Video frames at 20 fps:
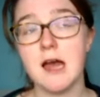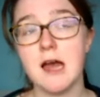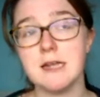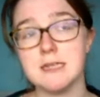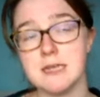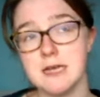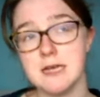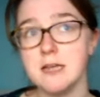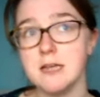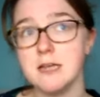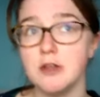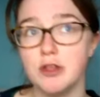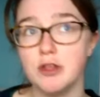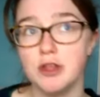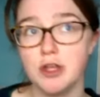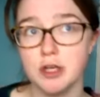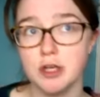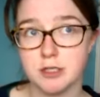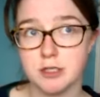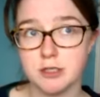either
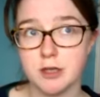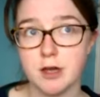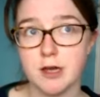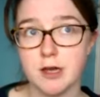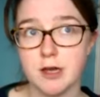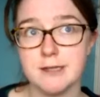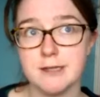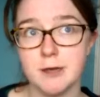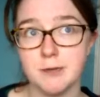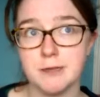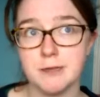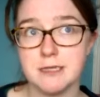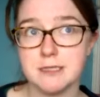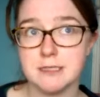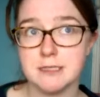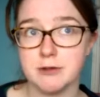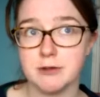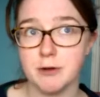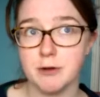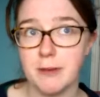just started going
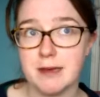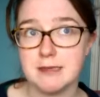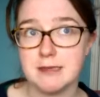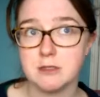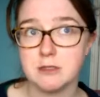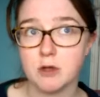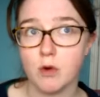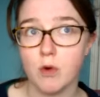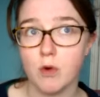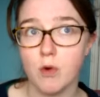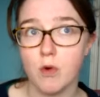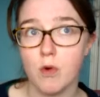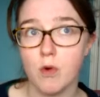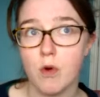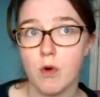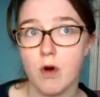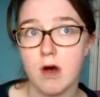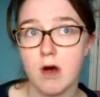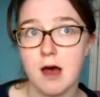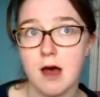zero waste,
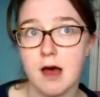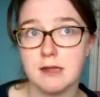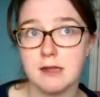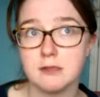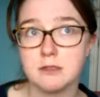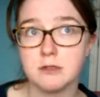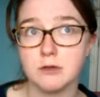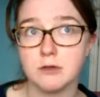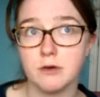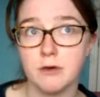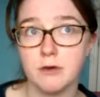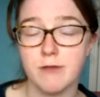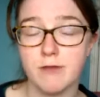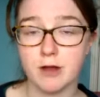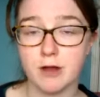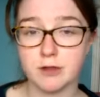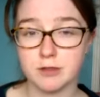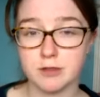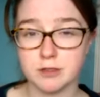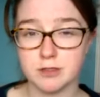or I'd sort of
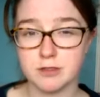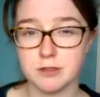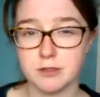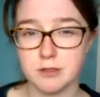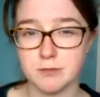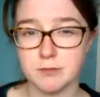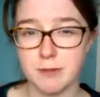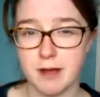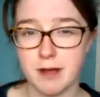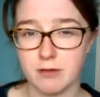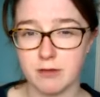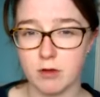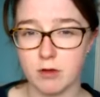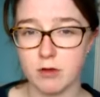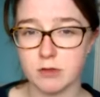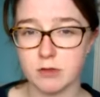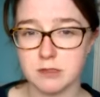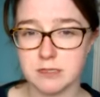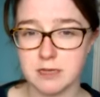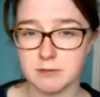understood about the
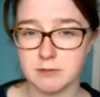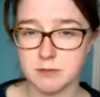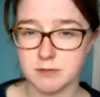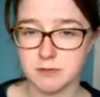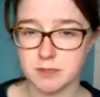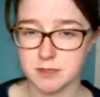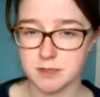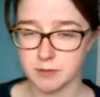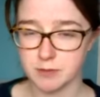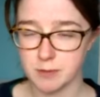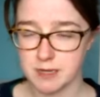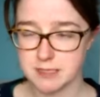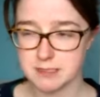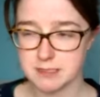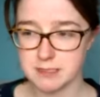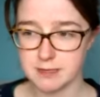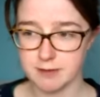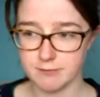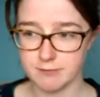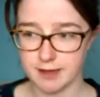concept of zero
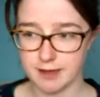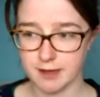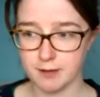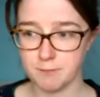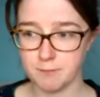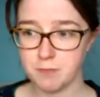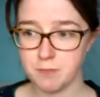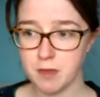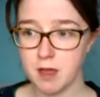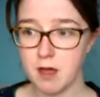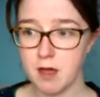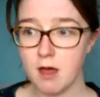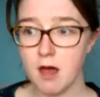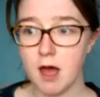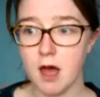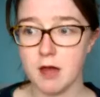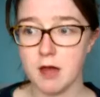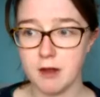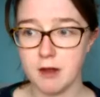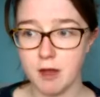waste living
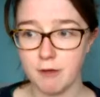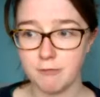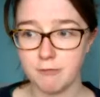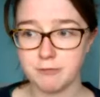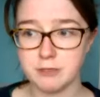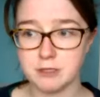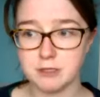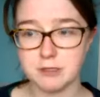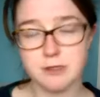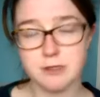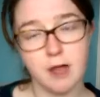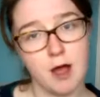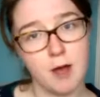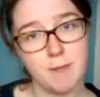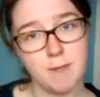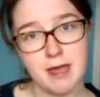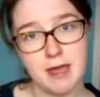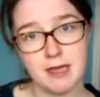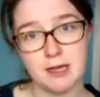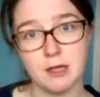enough to
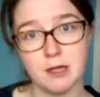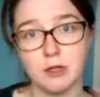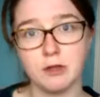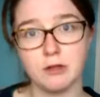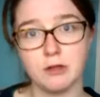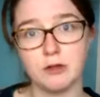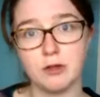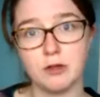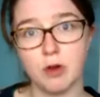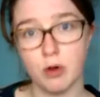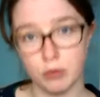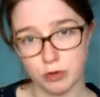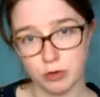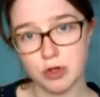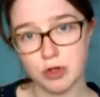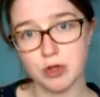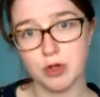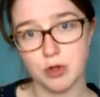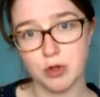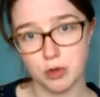start making
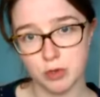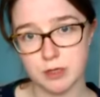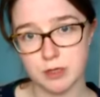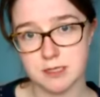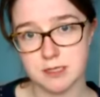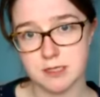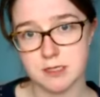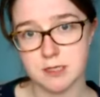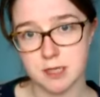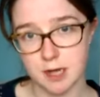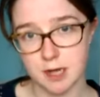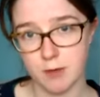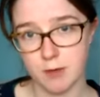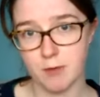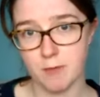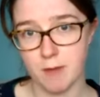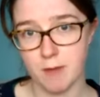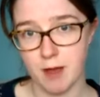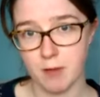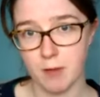conscious choices to
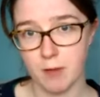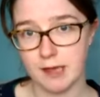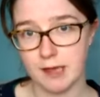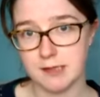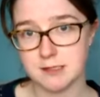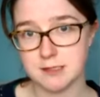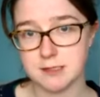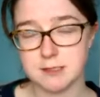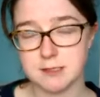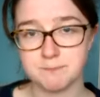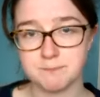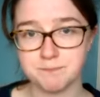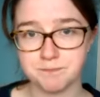lower my waste.